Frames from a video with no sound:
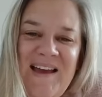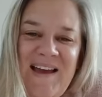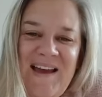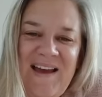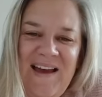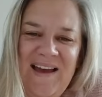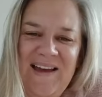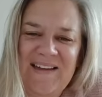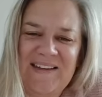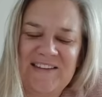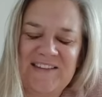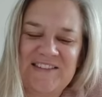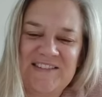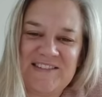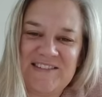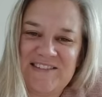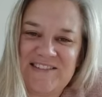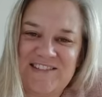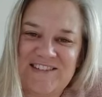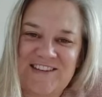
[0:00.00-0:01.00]
And
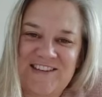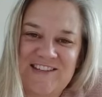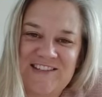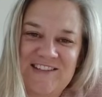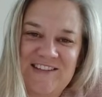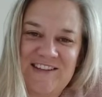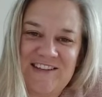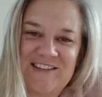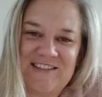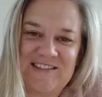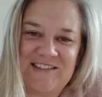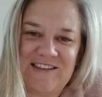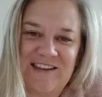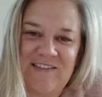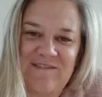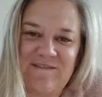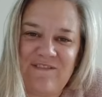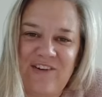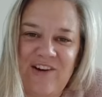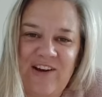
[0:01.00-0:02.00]
Jesus
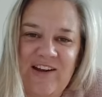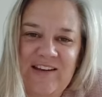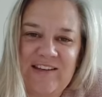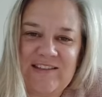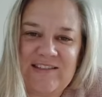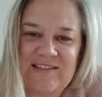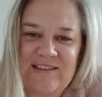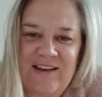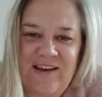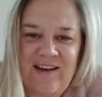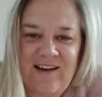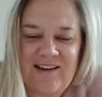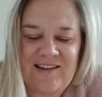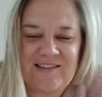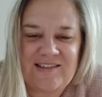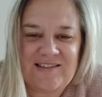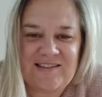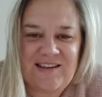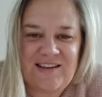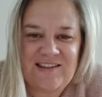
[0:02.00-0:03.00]
invites
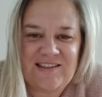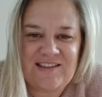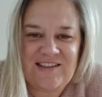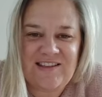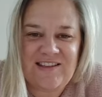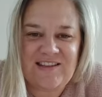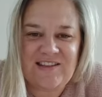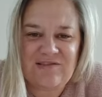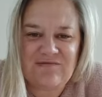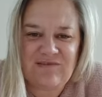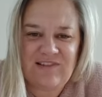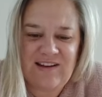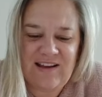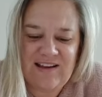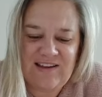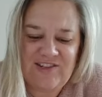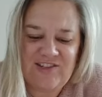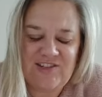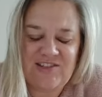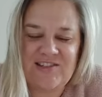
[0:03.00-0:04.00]
us into this
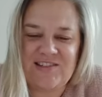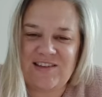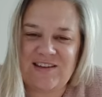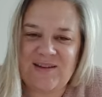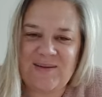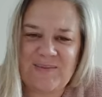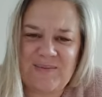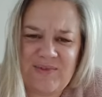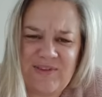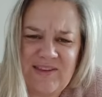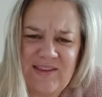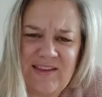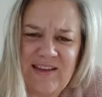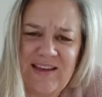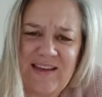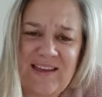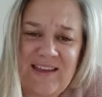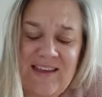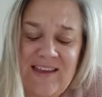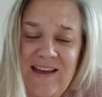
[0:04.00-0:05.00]
relationship that
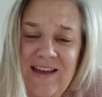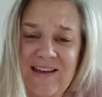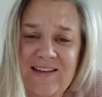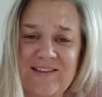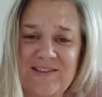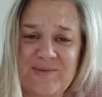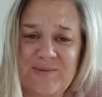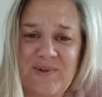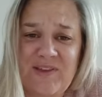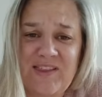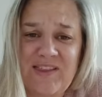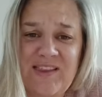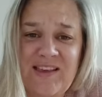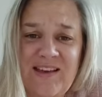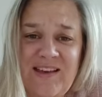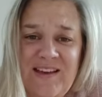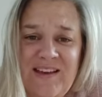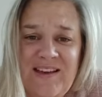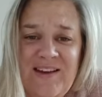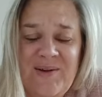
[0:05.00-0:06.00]
he has
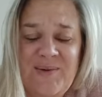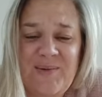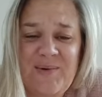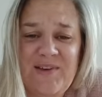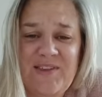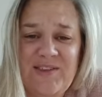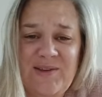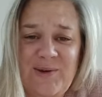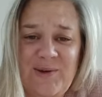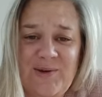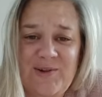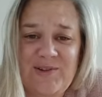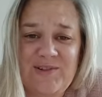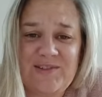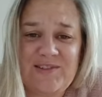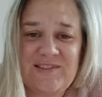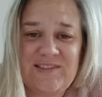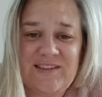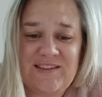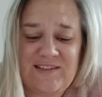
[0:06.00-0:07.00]
with
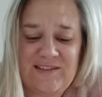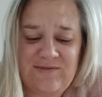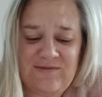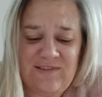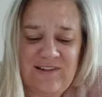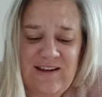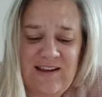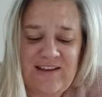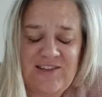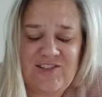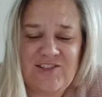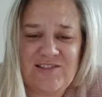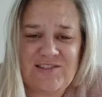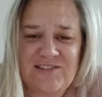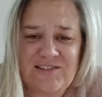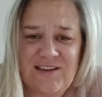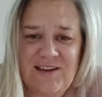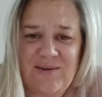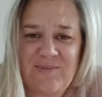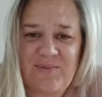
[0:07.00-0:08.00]
God, this
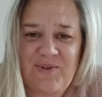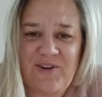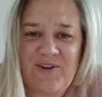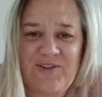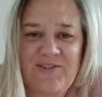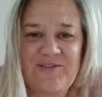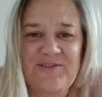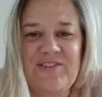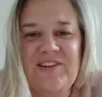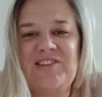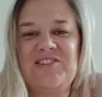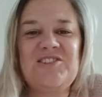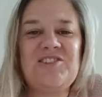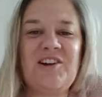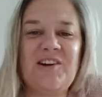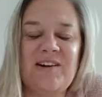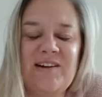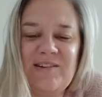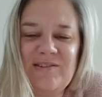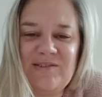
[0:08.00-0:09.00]
relationship of a
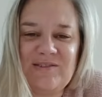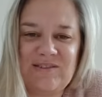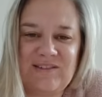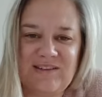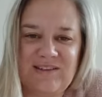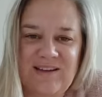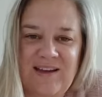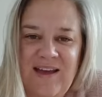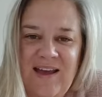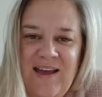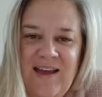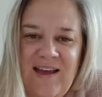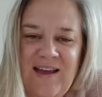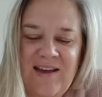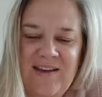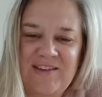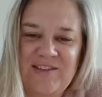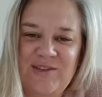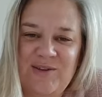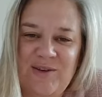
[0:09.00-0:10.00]
child
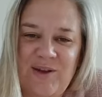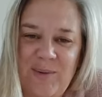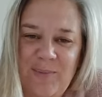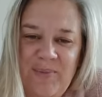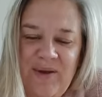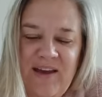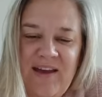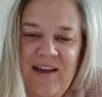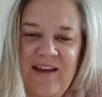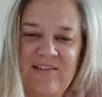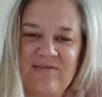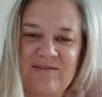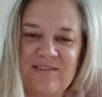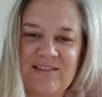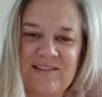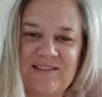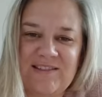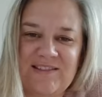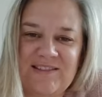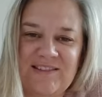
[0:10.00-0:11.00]
to a
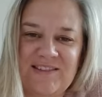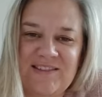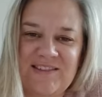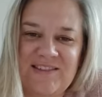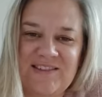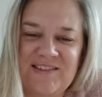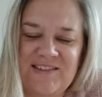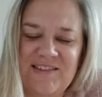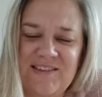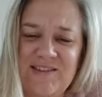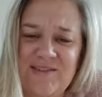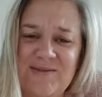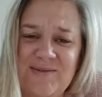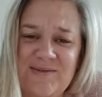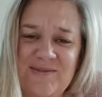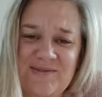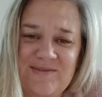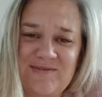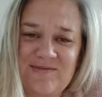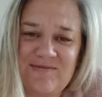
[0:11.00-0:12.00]
parent, to
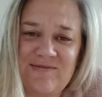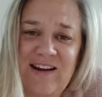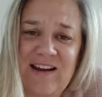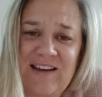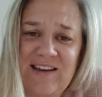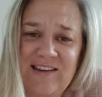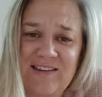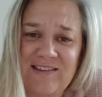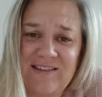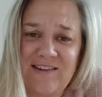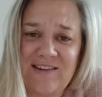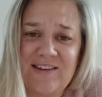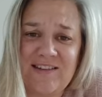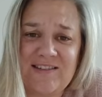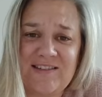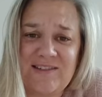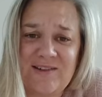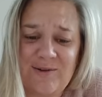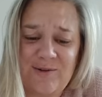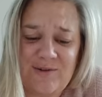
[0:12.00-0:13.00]
recognize
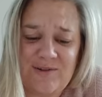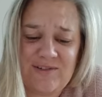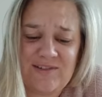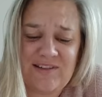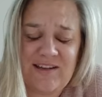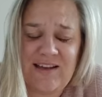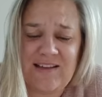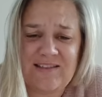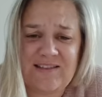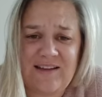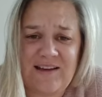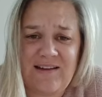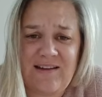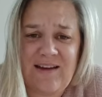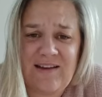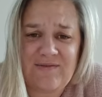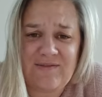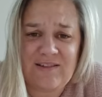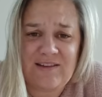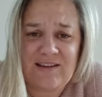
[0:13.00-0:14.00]
God as our
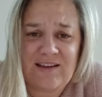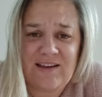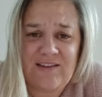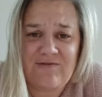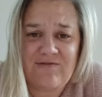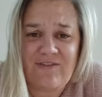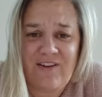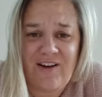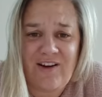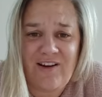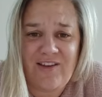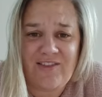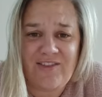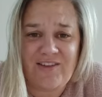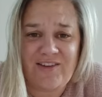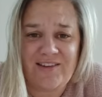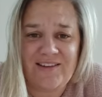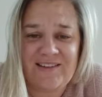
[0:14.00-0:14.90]
heavenly Father.